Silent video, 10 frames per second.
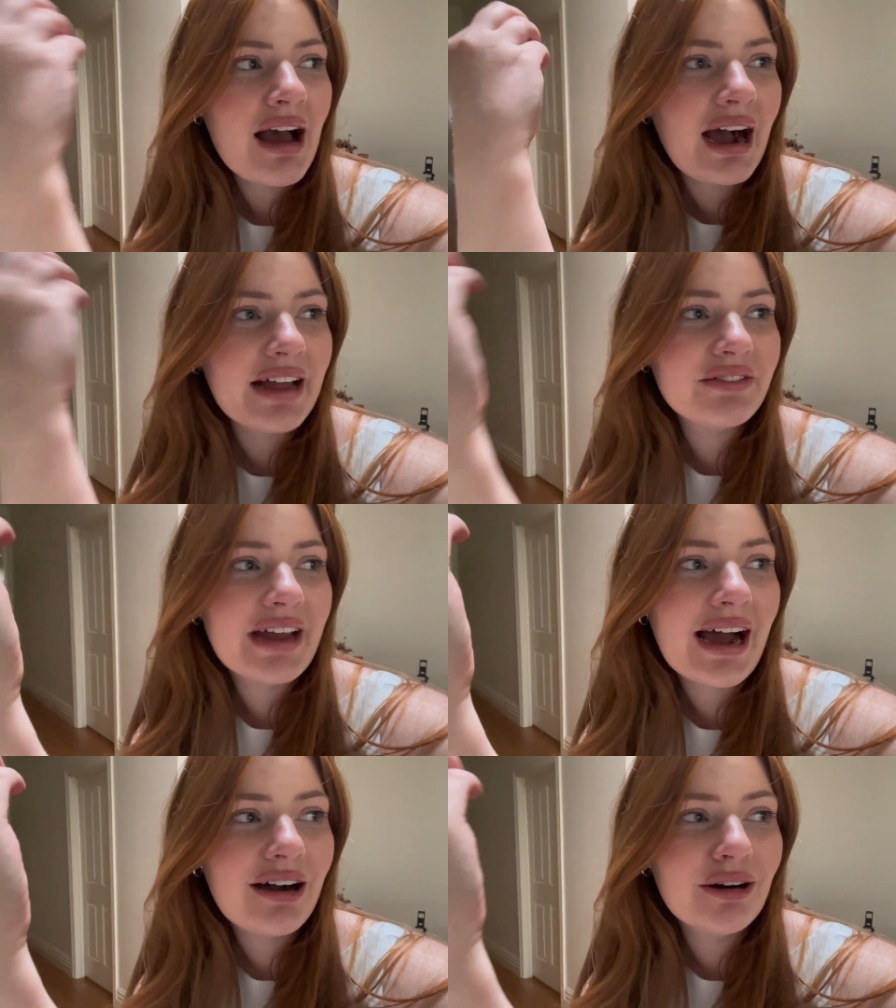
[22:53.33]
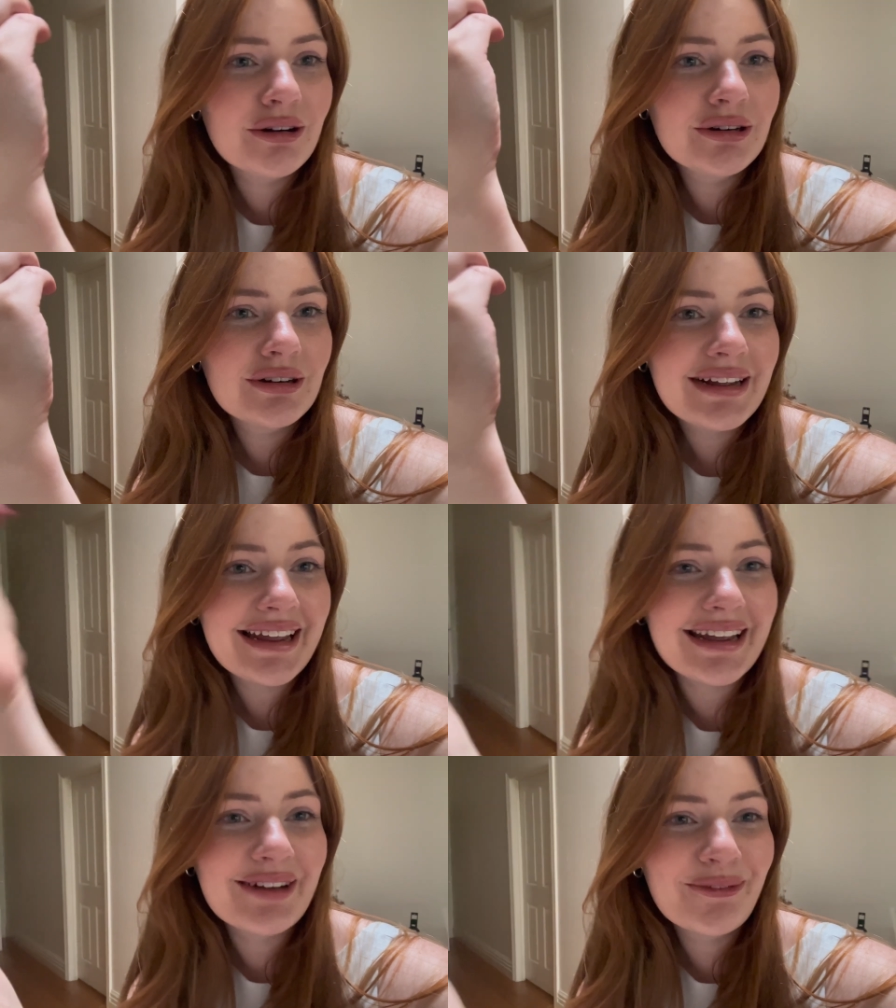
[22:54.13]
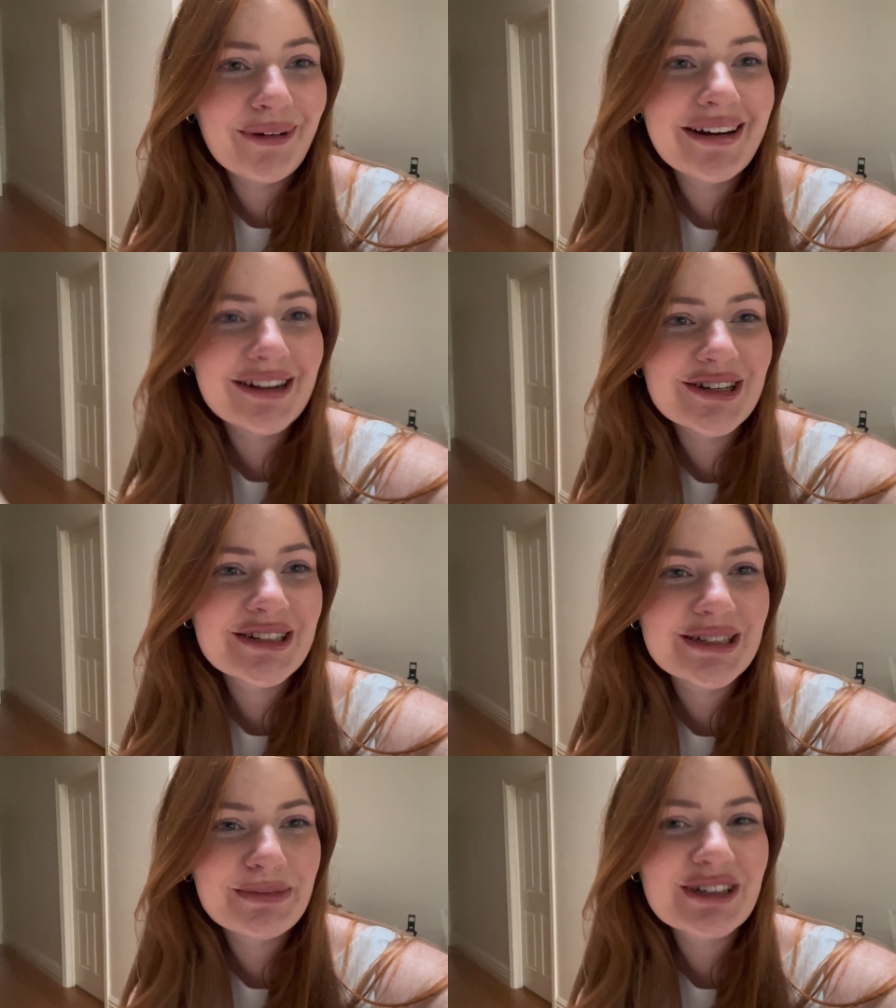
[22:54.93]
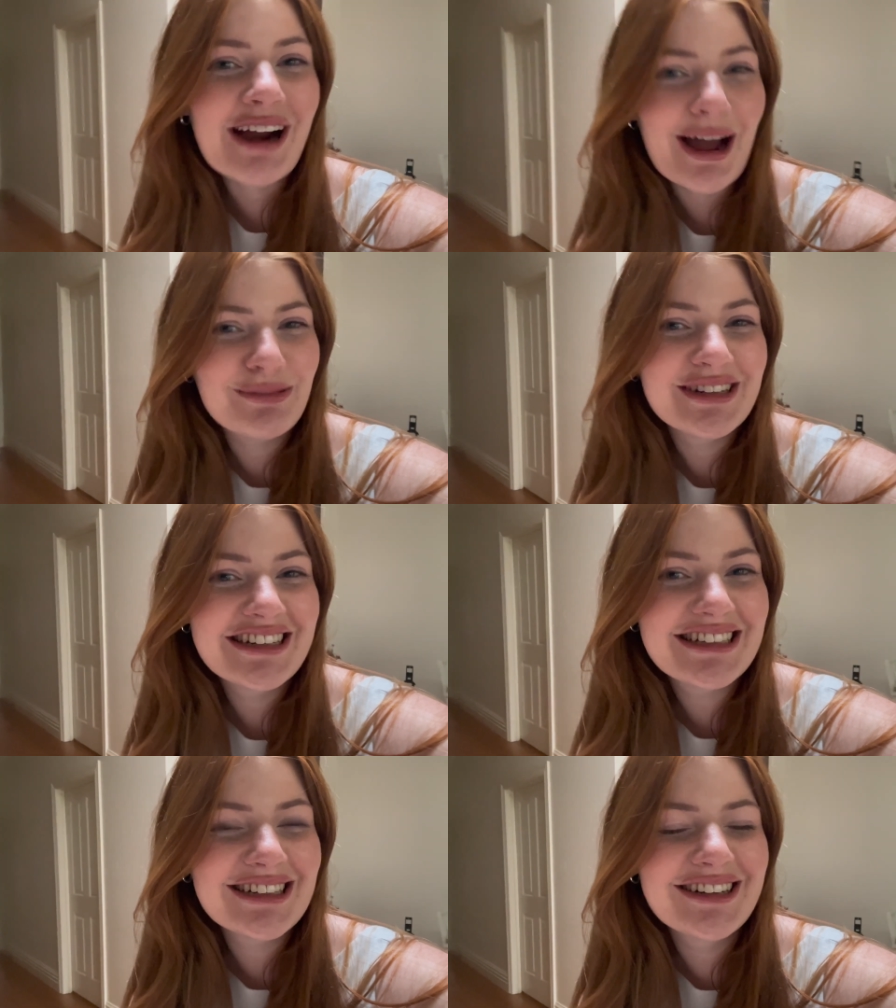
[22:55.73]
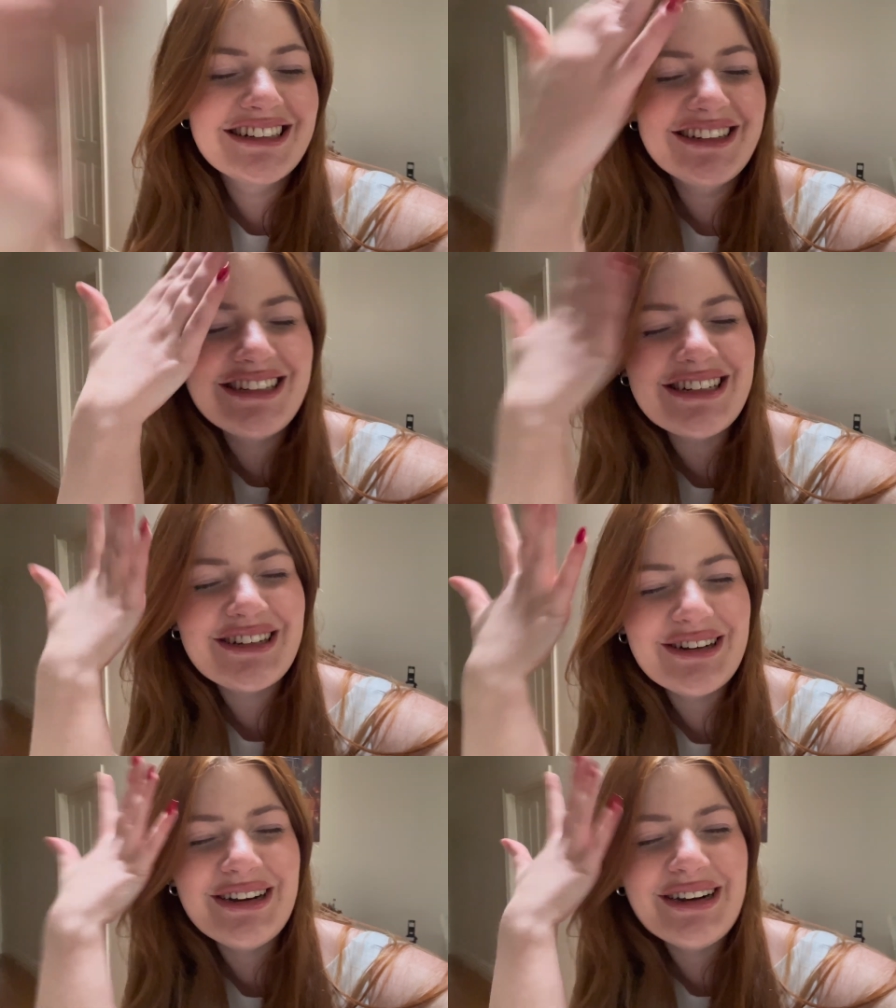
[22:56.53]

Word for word: I have now hit 100 subscribers on YouTube